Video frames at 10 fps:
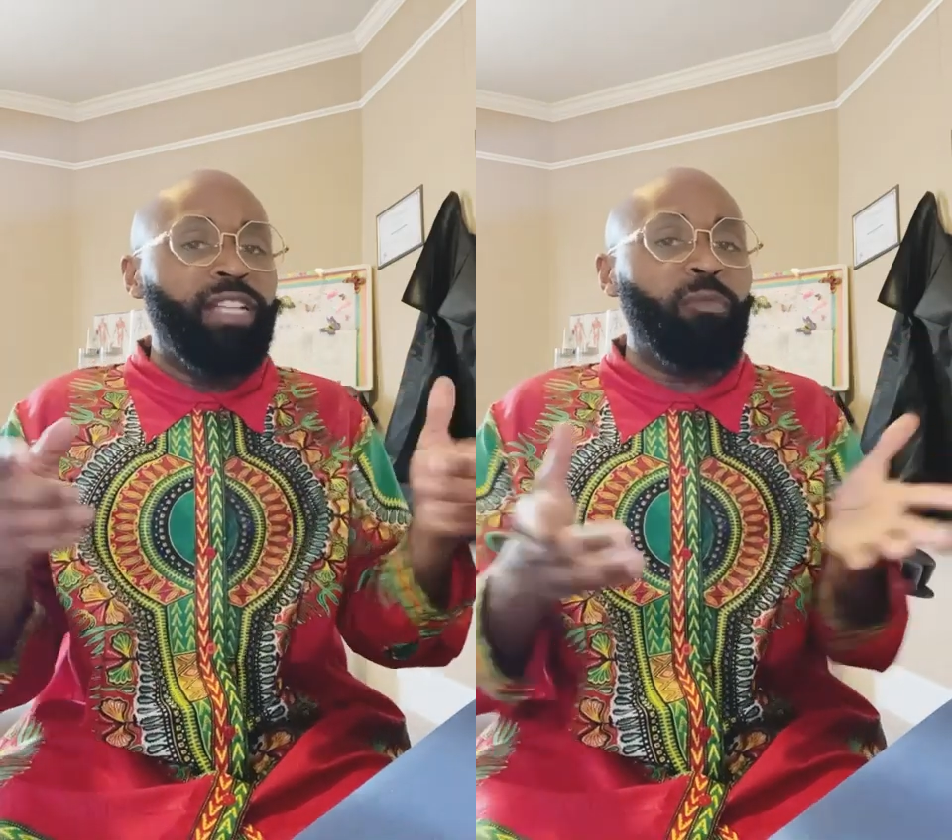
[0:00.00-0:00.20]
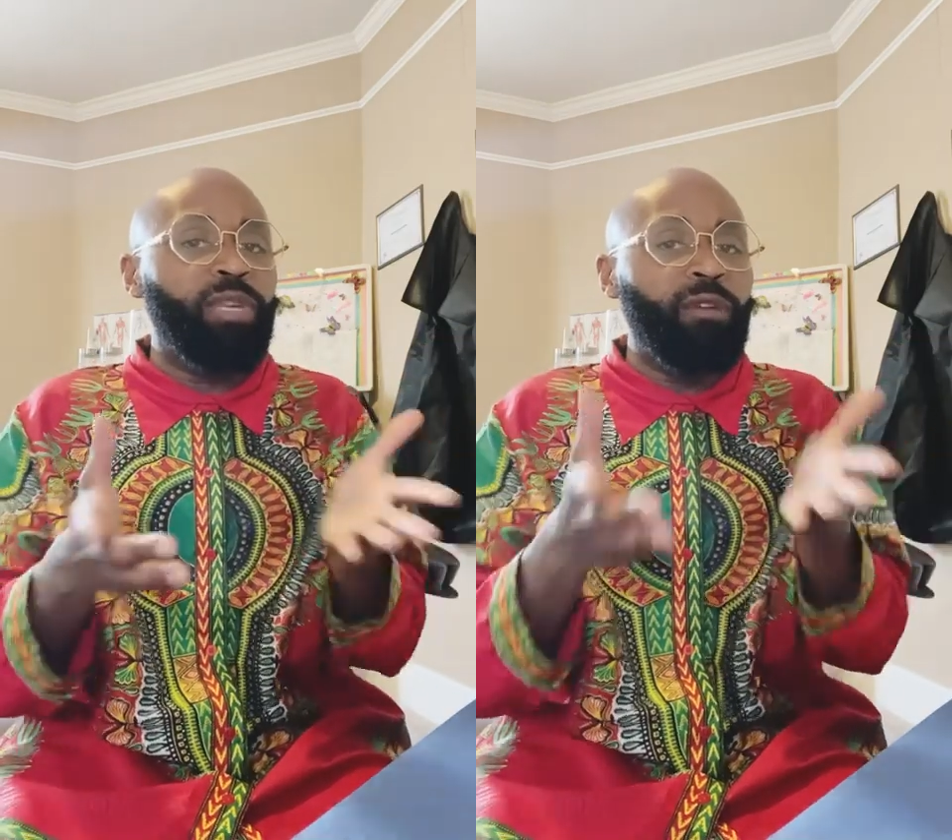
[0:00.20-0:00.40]

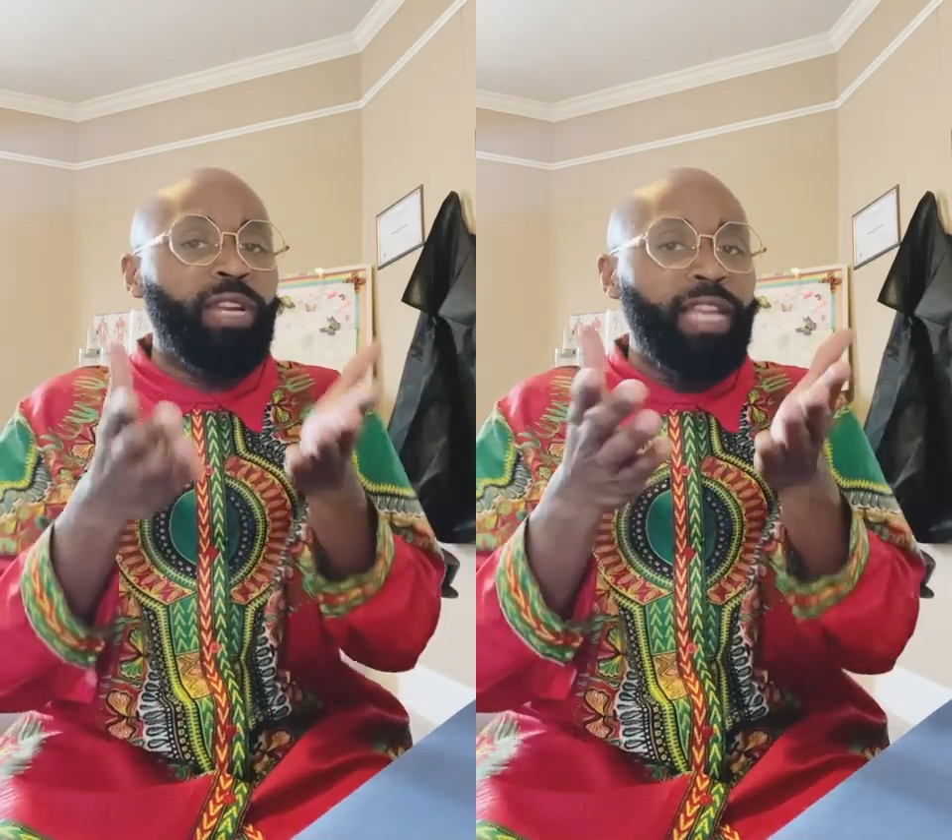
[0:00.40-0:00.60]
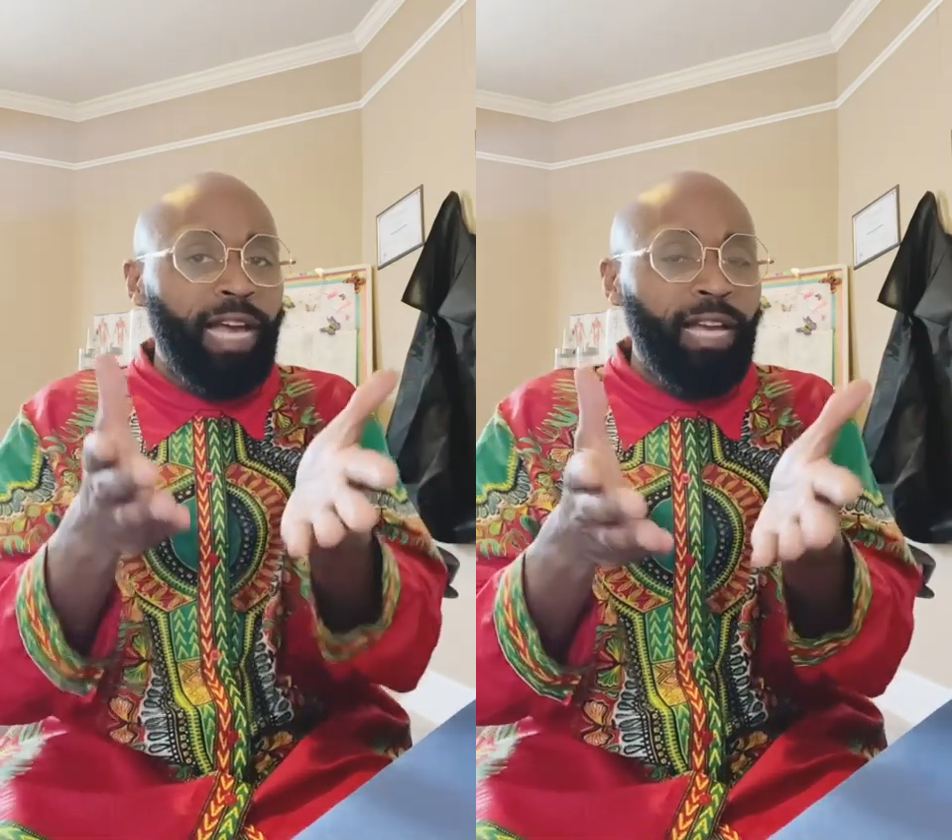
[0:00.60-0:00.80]
to be a
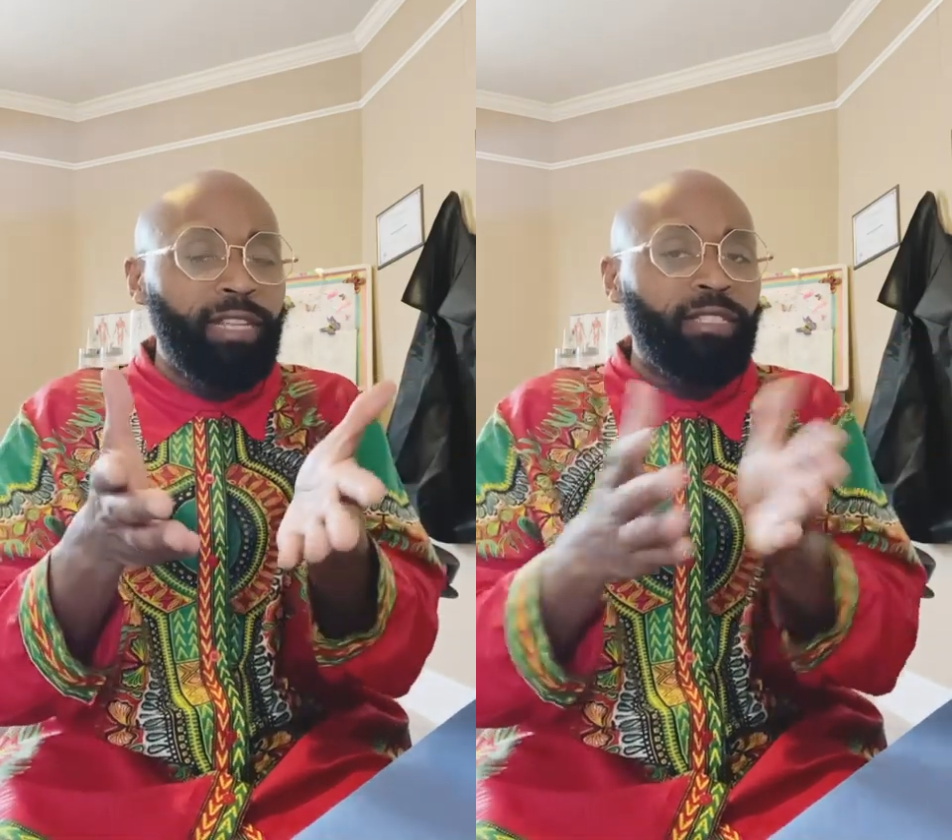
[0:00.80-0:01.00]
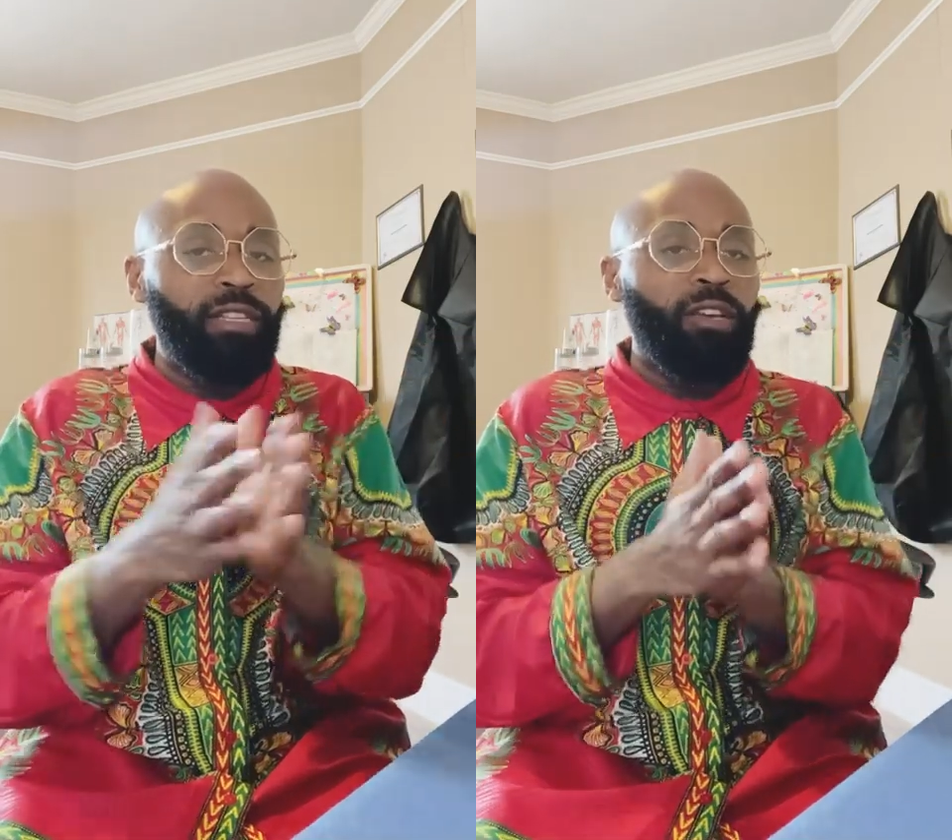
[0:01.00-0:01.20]

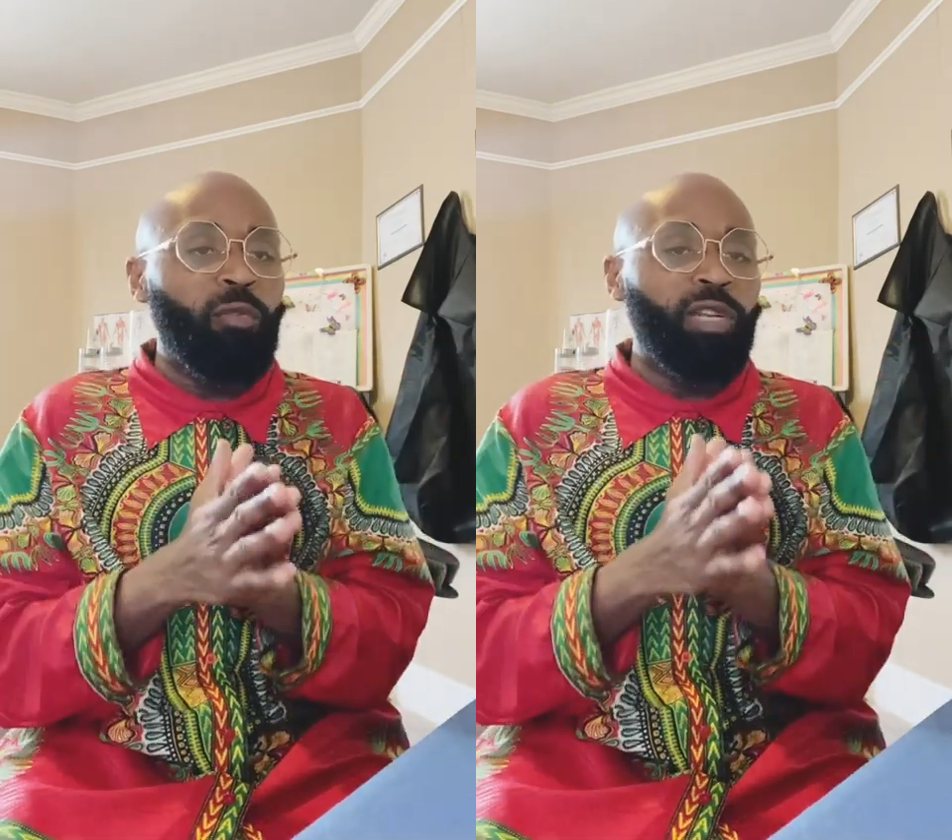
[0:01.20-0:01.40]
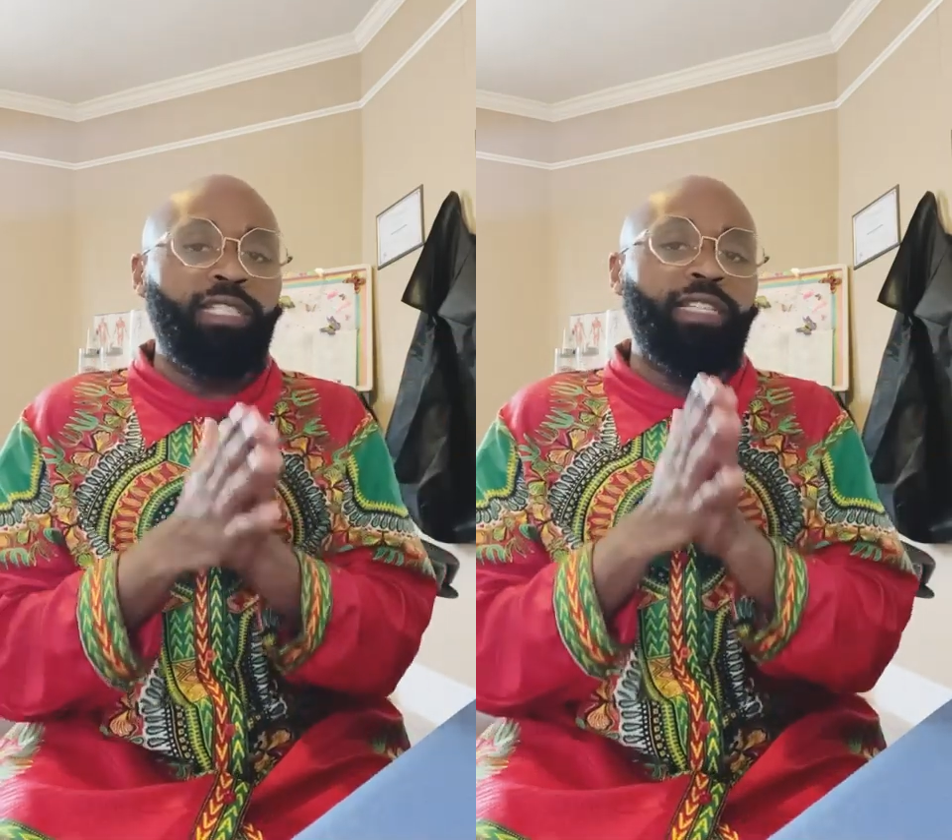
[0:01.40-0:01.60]
reality,
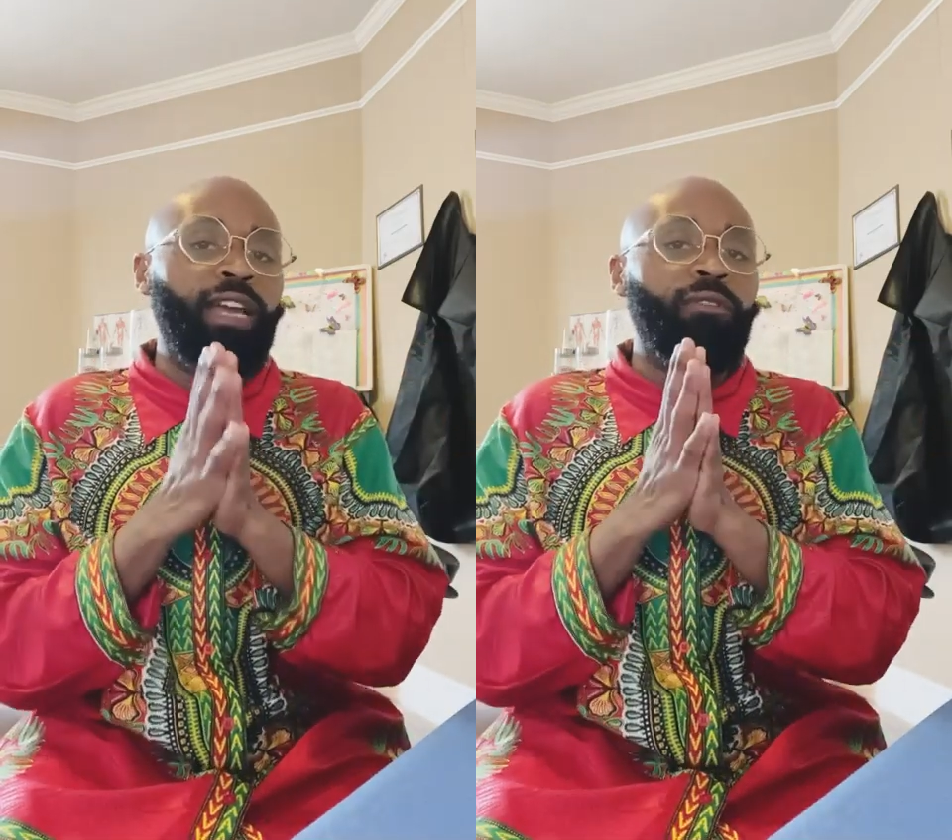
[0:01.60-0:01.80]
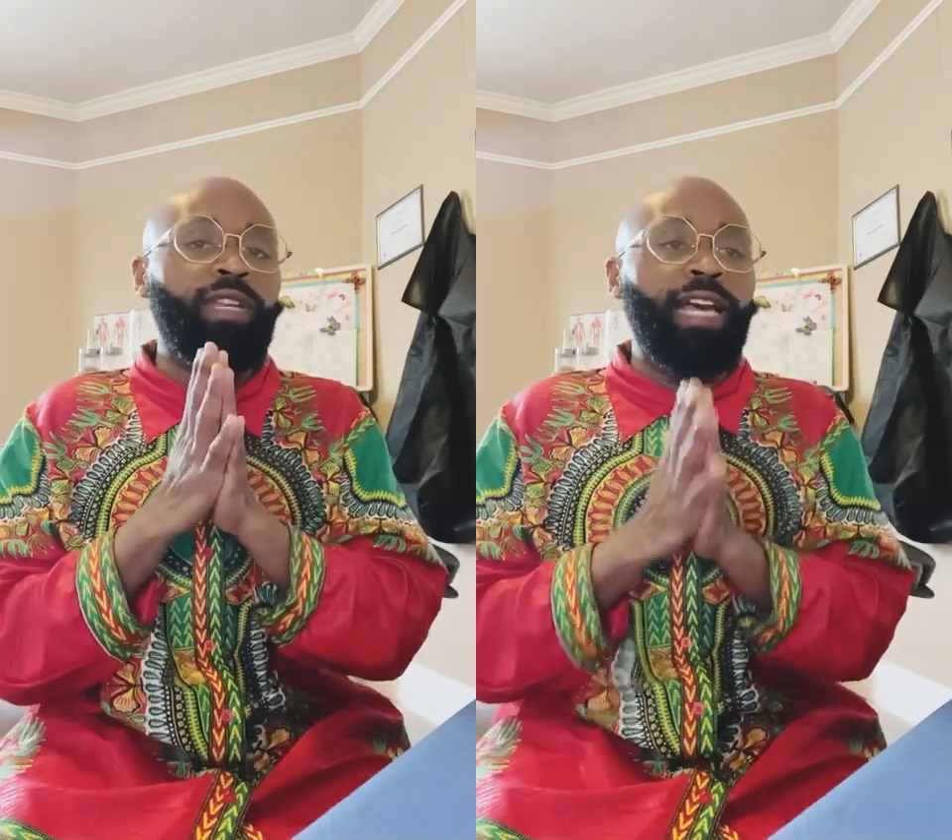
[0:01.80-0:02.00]
which is
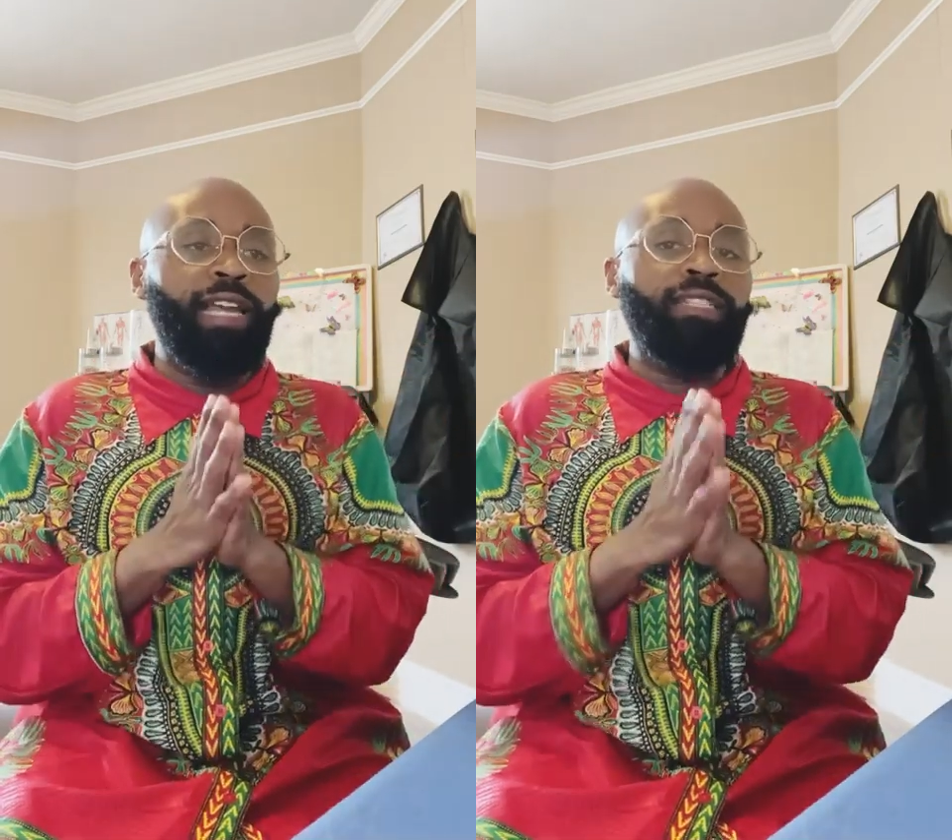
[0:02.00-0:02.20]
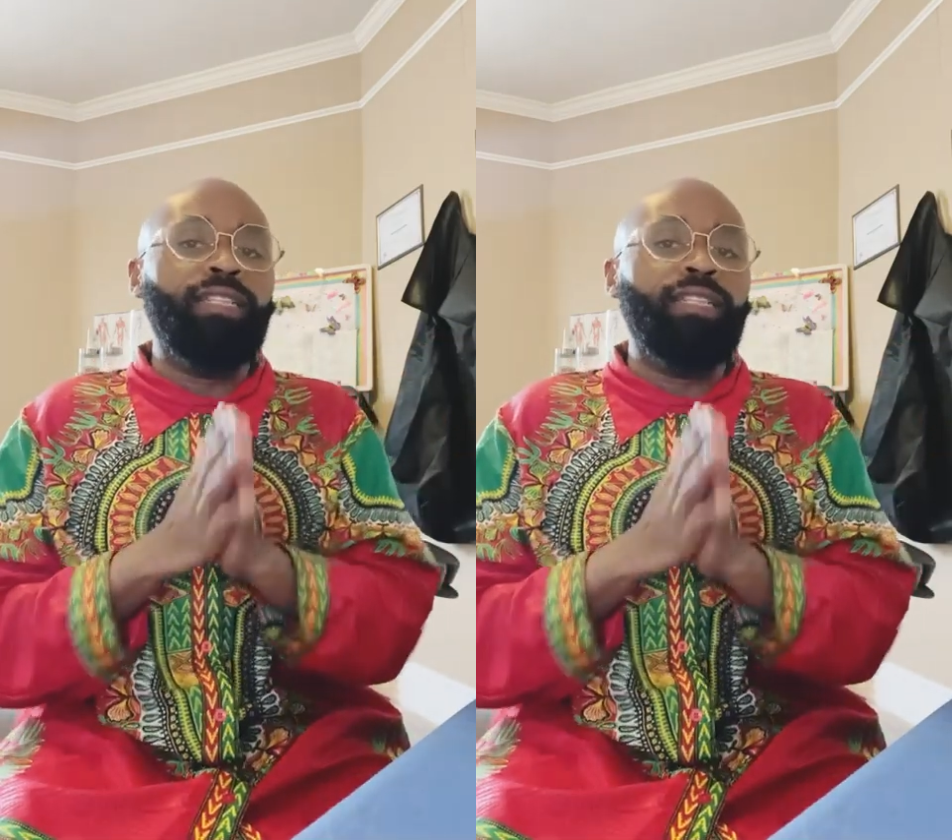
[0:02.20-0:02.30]
not a reality